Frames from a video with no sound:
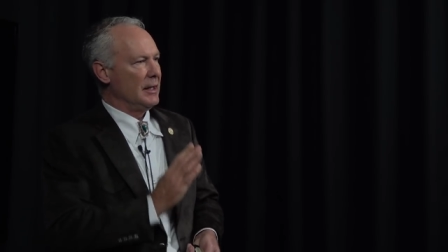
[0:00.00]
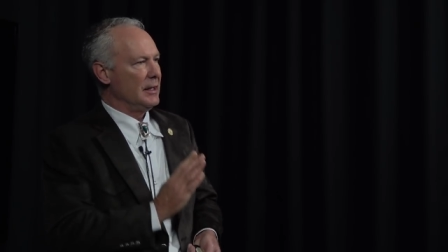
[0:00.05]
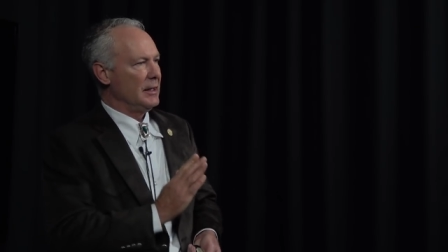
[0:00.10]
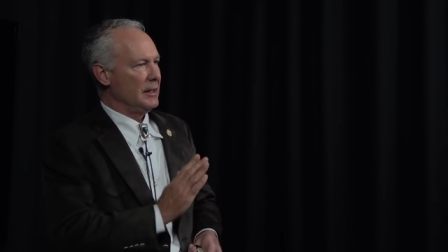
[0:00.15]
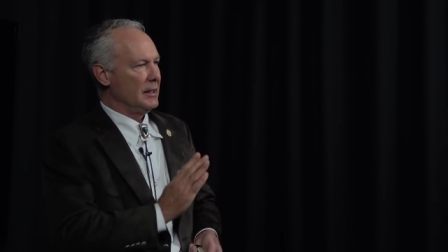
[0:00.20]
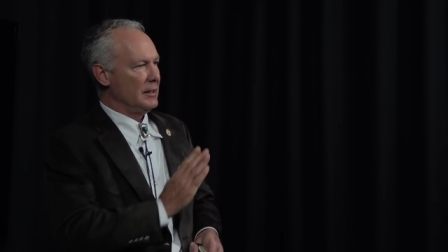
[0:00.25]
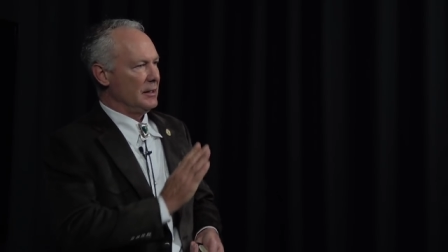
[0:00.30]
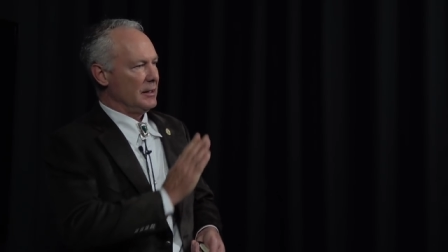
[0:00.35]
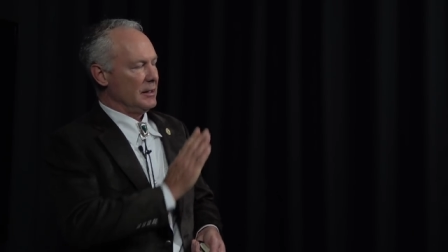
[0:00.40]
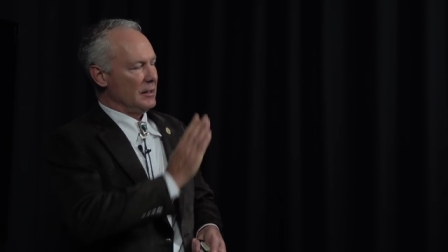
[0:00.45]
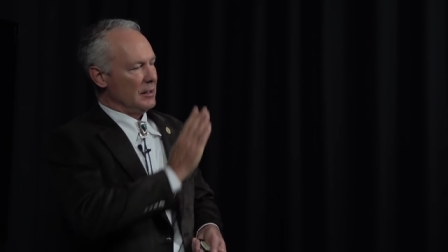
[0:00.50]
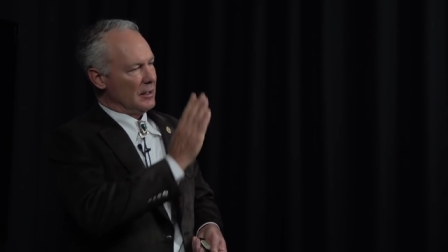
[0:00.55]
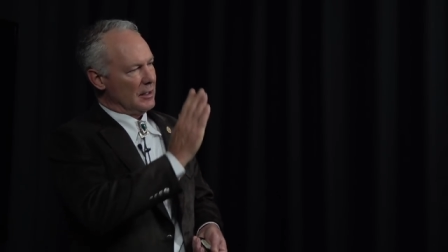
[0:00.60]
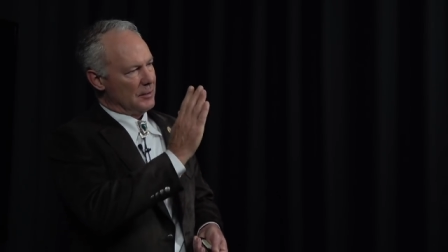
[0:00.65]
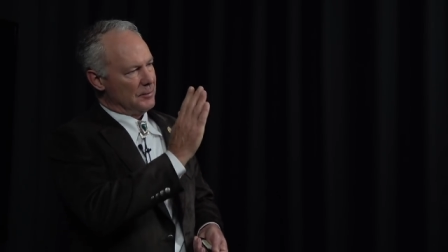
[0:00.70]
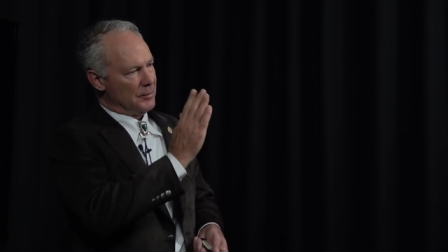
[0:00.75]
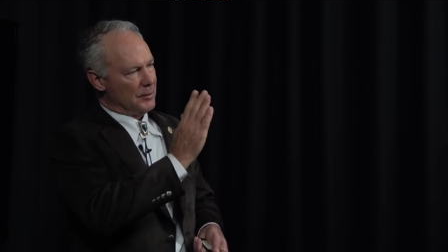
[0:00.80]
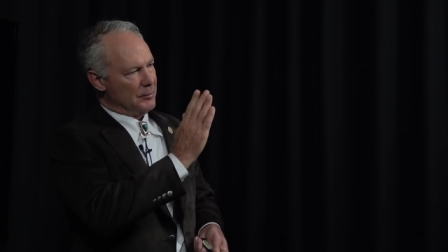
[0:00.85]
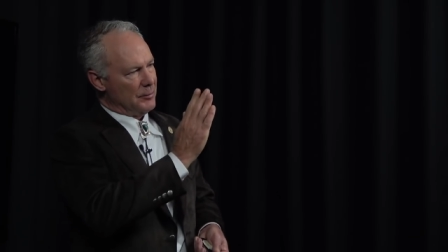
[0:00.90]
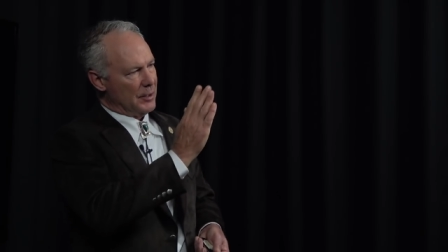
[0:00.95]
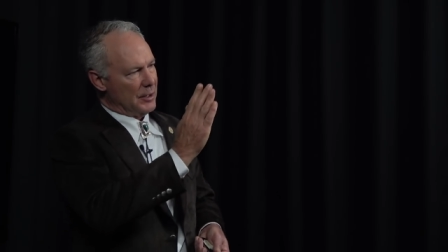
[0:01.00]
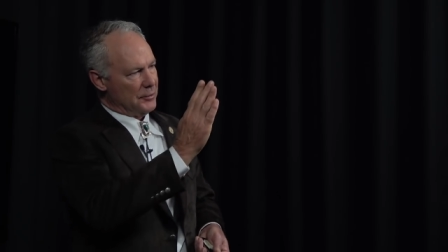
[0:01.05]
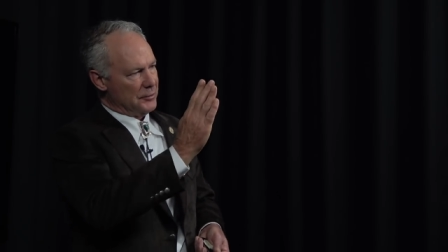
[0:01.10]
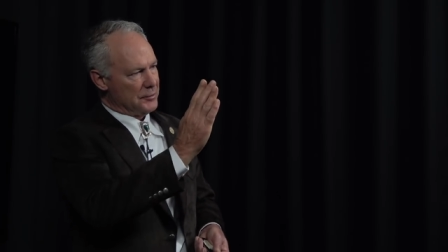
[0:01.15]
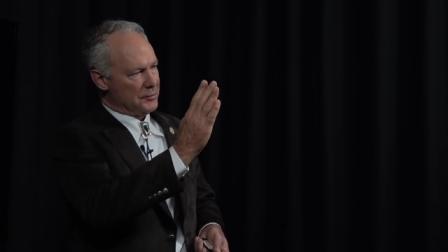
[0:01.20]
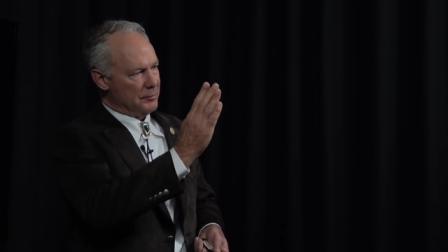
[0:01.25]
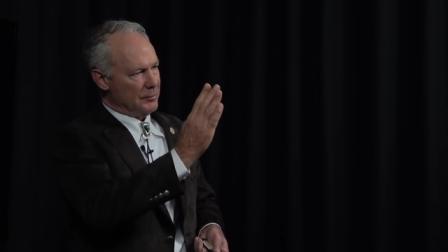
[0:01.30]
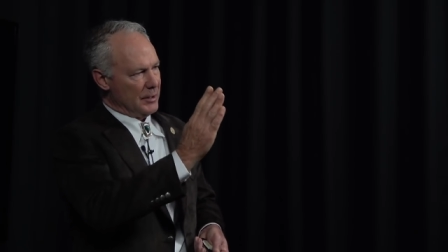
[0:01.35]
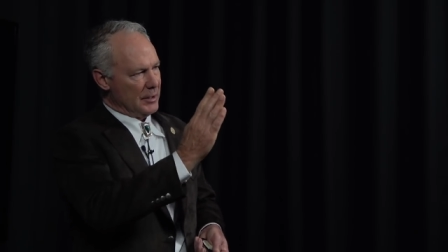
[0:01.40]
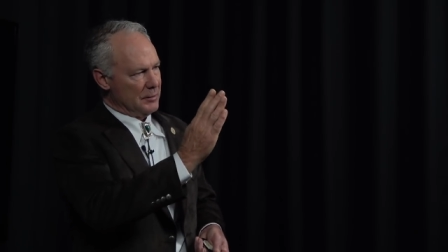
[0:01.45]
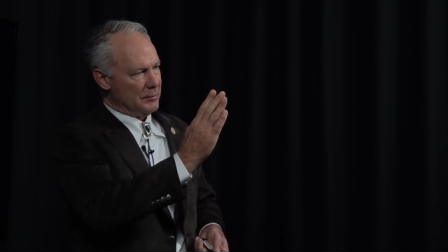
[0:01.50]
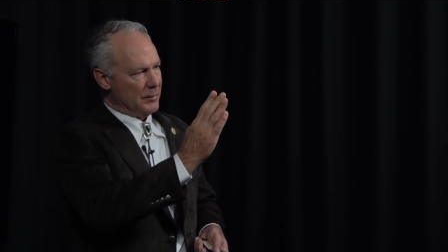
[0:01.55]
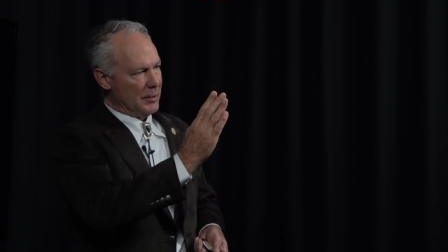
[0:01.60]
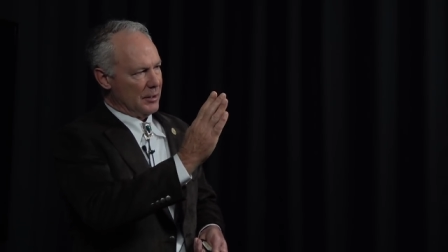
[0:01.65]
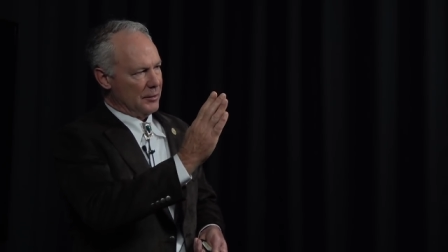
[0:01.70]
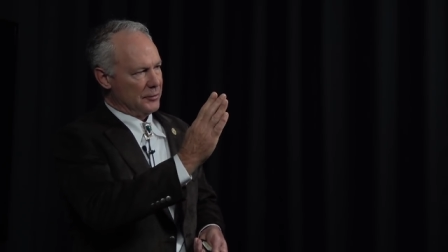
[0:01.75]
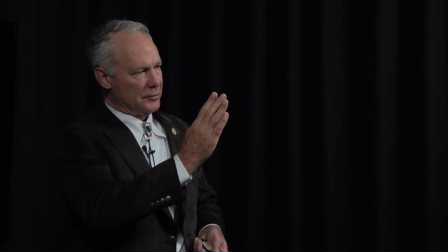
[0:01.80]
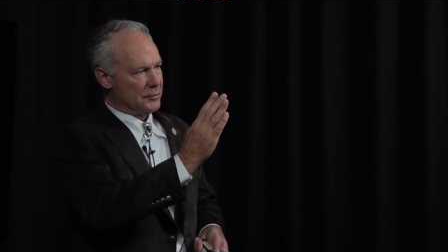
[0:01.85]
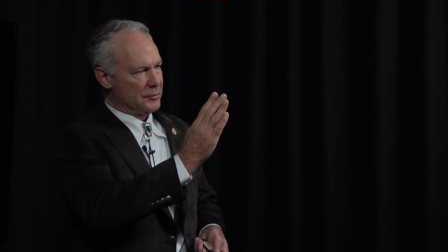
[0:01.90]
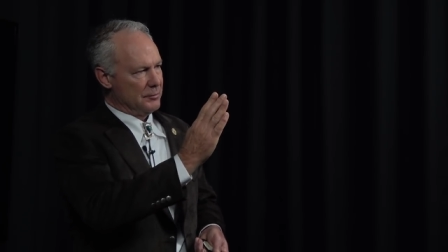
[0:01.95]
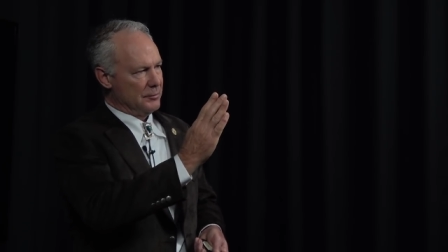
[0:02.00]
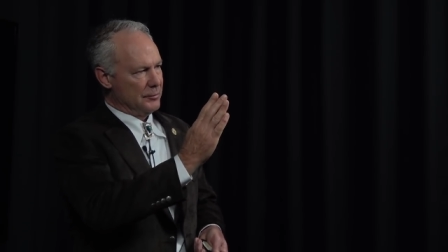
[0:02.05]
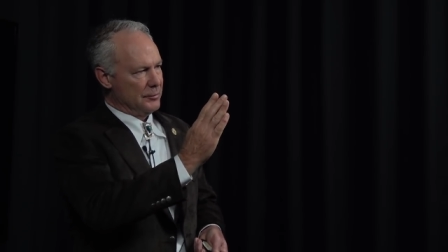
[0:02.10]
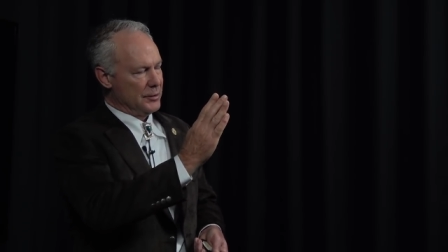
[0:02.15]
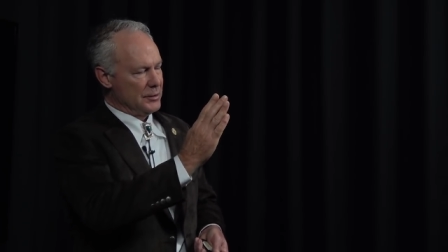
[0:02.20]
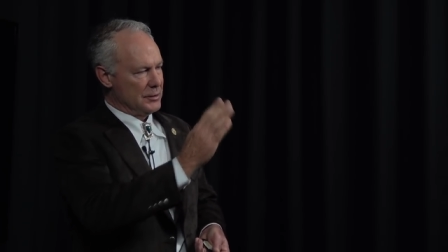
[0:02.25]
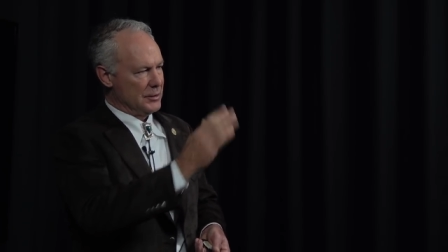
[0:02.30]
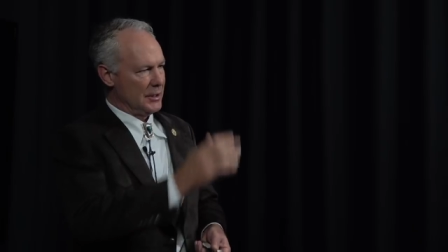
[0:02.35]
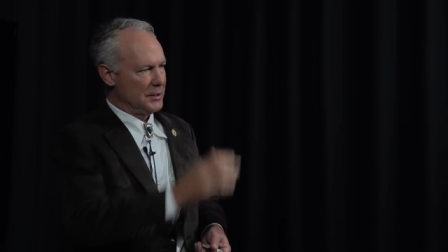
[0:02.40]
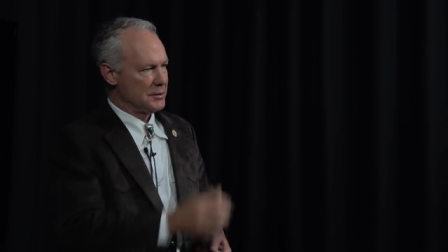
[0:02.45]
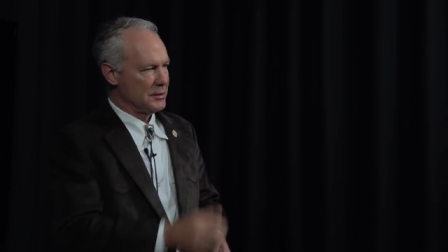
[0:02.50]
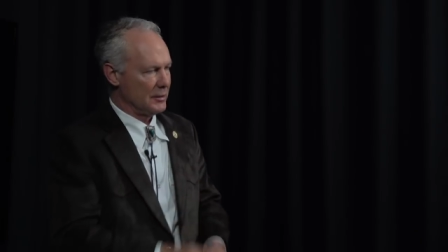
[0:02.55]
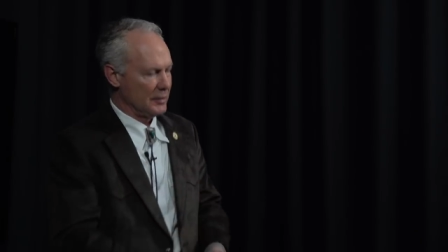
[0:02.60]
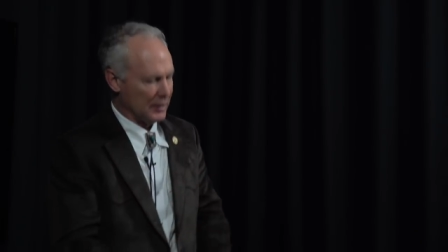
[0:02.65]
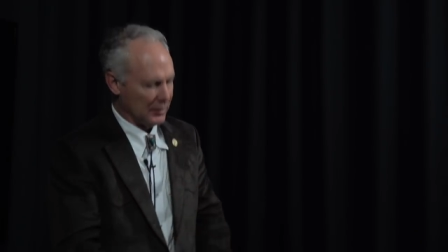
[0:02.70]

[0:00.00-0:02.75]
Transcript: in the uppermost, midmost position.